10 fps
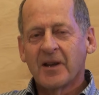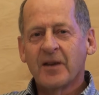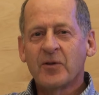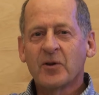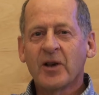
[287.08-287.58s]

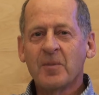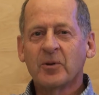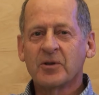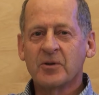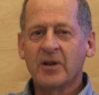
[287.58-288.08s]
If you're
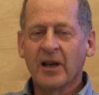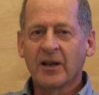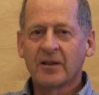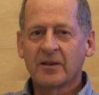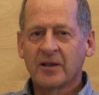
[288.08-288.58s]
able to,
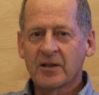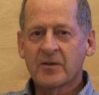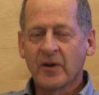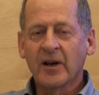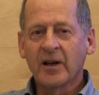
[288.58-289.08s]
Dan, that's
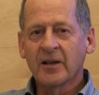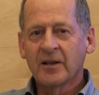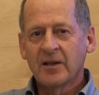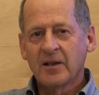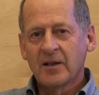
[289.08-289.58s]
fine.
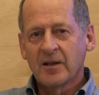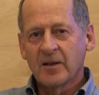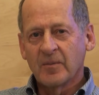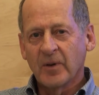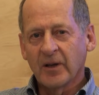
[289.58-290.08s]

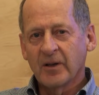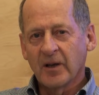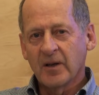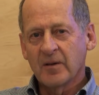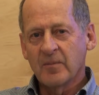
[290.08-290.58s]
But
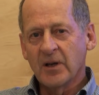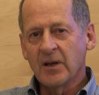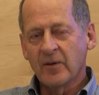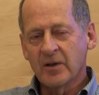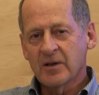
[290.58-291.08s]

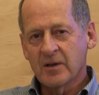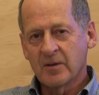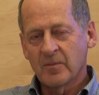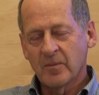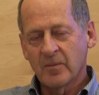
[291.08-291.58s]
many of us,
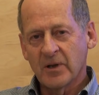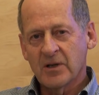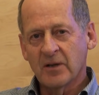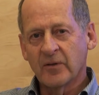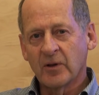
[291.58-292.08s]
and
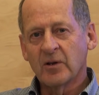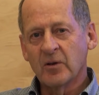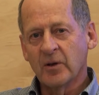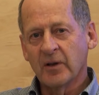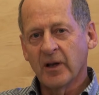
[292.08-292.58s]
myself
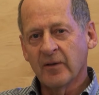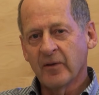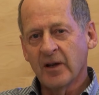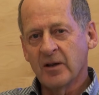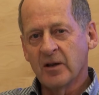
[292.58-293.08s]
included, have
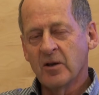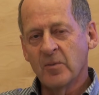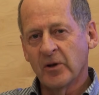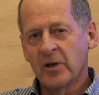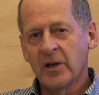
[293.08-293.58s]
had the
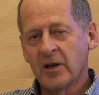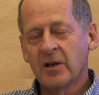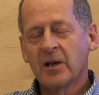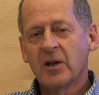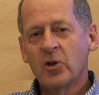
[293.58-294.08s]

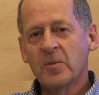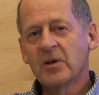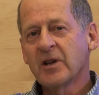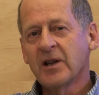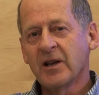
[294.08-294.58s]

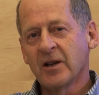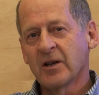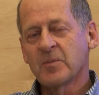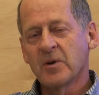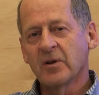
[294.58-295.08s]
humiliating
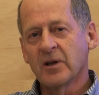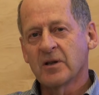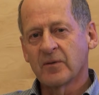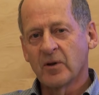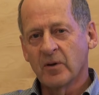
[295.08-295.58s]

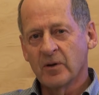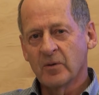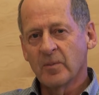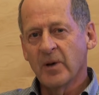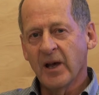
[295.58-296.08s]
experience of going
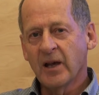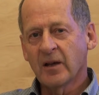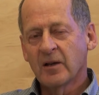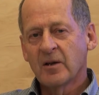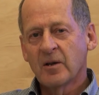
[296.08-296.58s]
to a
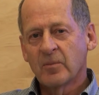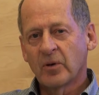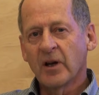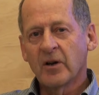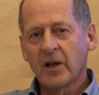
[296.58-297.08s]
bank
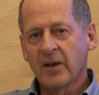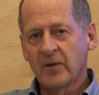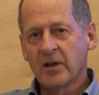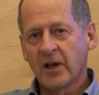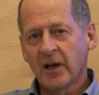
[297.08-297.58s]
prior to
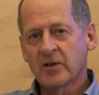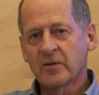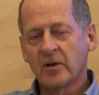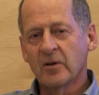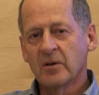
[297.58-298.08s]
having cash
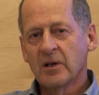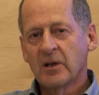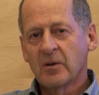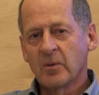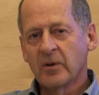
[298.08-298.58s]
flow
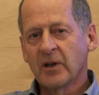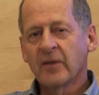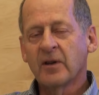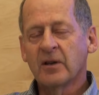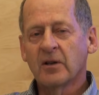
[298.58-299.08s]
with
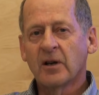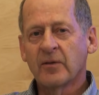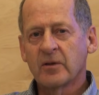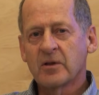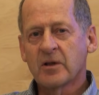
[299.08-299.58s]
nothing to
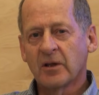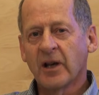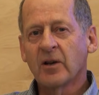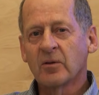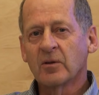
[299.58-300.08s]
offer as
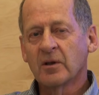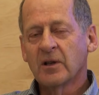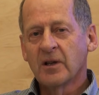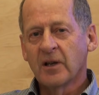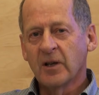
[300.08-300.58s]
collateral
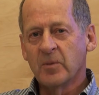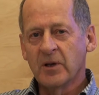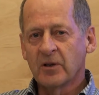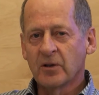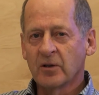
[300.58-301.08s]
and
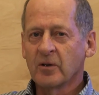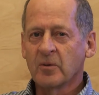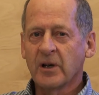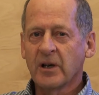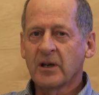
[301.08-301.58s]
being turned
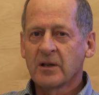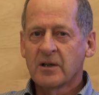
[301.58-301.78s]
away.